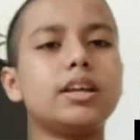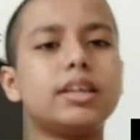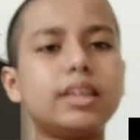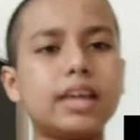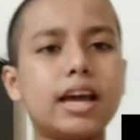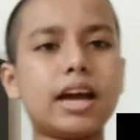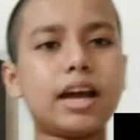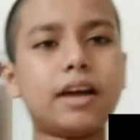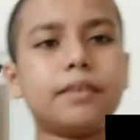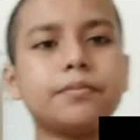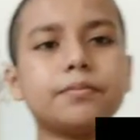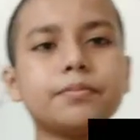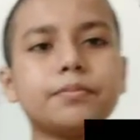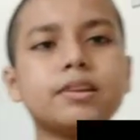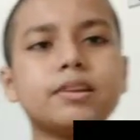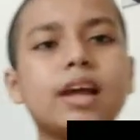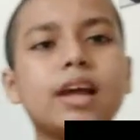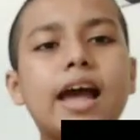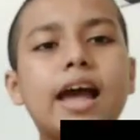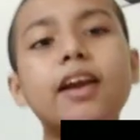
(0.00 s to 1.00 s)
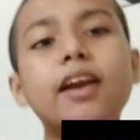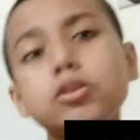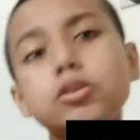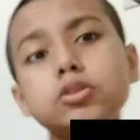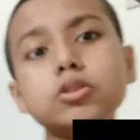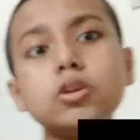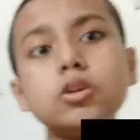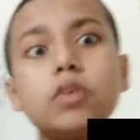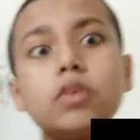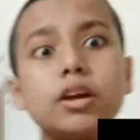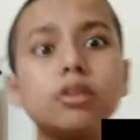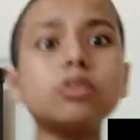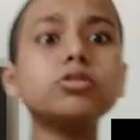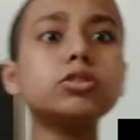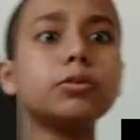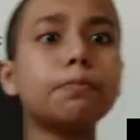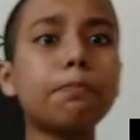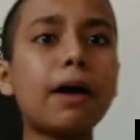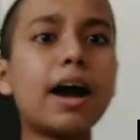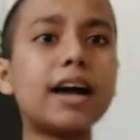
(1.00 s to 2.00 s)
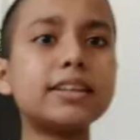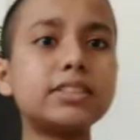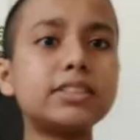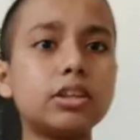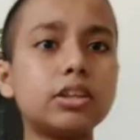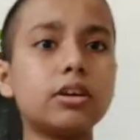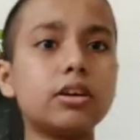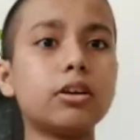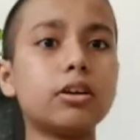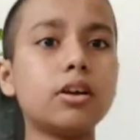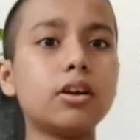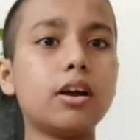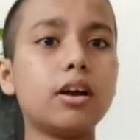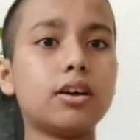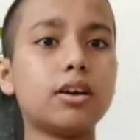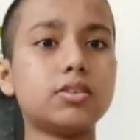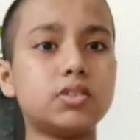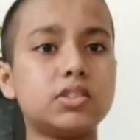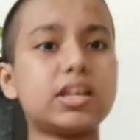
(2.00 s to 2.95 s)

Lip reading: Yeah. And also you can also pass your